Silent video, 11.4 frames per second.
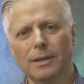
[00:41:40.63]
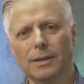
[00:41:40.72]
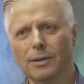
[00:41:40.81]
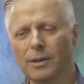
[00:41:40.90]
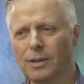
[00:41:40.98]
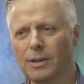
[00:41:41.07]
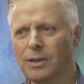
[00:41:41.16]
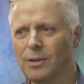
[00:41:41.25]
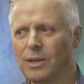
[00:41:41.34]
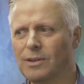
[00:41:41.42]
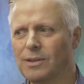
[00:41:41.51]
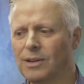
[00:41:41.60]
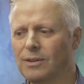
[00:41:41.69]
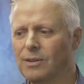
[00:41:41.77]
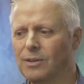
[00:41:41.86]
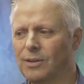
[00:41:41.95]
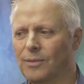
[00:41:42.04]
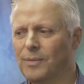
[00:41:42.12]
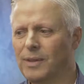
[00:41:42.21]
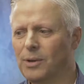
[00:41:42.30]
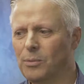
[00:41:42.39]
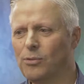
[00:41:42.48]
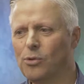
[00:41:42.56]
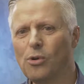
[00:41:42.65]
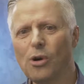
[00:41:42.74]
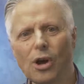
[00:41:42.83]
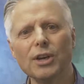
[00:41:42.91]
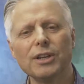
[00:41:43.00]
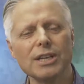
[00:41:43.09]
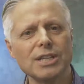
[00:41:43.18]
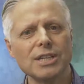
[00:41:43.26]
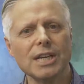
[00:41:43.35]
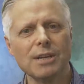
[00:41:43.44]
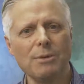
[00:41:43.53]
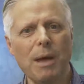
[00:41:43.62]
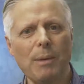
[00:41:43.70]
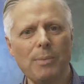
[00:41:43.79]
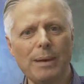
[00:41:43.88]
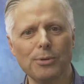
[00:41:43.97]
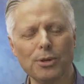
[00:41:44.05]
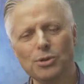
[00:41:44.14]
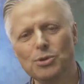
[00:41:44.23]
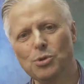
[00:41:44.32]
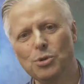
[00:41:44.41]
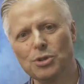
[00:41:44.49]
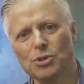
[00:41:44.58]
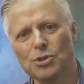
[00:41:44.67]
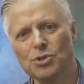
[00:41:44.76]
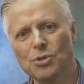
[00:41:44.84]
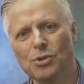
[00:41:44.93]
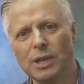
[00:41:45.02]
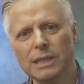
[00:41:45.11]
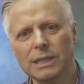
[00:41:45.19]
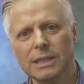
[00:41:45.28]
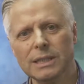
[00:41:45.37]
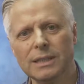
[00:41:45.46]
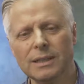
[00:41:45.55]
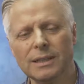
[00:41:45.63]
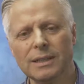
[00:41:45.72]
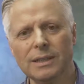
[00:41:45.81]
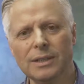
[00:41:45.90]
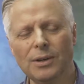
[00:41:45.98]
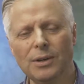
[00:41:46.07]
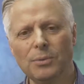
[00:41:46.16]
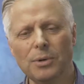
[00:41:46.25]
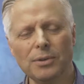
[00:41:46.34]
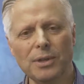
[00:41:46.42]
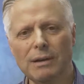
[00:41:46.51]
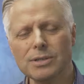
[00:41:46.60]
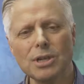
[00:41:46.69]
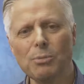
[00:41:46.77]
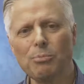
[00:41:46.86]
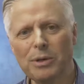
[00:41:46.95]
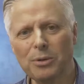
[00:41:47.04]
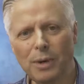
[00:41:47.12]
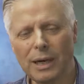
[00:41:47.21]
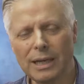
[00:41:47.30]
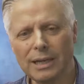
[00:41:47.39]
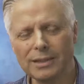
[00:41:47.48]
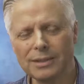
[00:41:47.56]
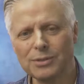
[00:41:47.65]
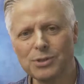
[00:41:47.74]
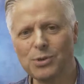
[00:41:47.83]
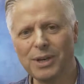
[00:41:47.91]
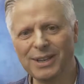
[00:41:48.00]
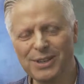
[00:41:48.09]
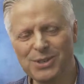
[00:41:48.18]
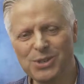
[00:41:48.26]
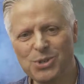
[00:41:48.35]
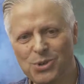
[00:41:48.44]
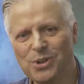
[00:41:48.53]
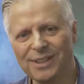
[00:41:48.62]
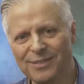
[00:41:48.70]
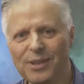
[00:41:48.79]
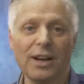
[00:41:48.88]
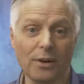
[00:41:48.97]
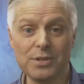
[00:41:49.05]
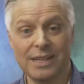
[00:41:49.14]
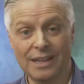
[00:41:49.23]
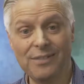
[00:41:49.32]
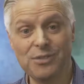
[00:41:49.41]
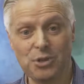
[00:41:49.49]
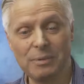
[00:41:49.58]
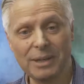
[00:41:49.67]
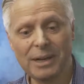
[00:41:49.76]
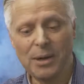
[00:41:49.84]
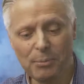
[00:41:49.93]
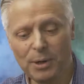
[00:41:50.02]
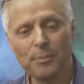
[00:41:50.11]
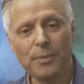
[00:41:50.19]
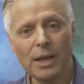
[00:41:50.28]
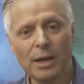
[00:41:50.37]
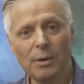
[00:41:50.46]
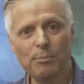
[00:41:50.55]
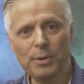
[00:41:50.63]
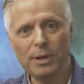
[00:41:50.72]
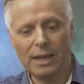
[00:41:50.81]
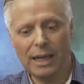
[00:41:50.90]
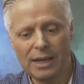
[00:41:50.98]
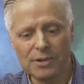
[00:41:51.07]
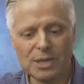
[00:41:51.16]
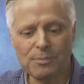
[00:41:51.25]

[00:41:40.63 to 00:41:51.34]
You know, we've all heard and seen and met people that talk a good story. Well, there is no better way of talking a good story than obviously live streaming. But like I said